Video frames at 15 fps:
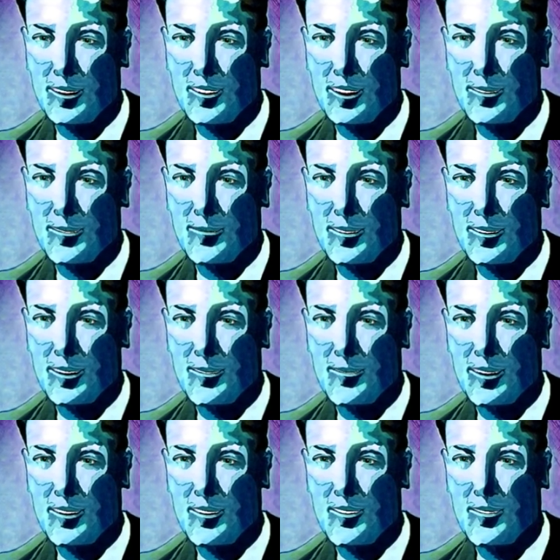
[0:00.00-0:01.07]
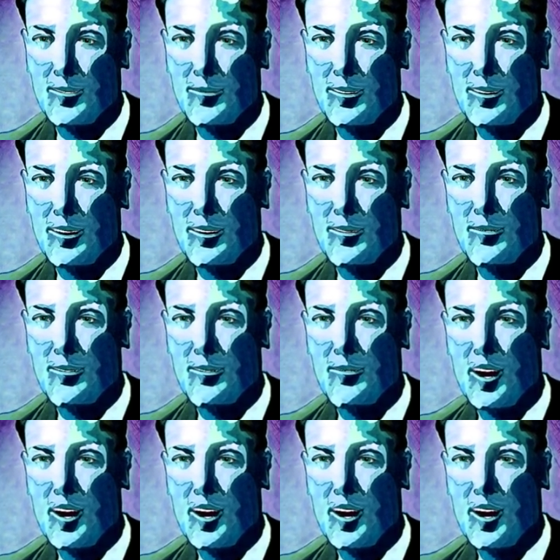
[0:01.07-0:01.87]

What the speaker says: Don't just listen to it and not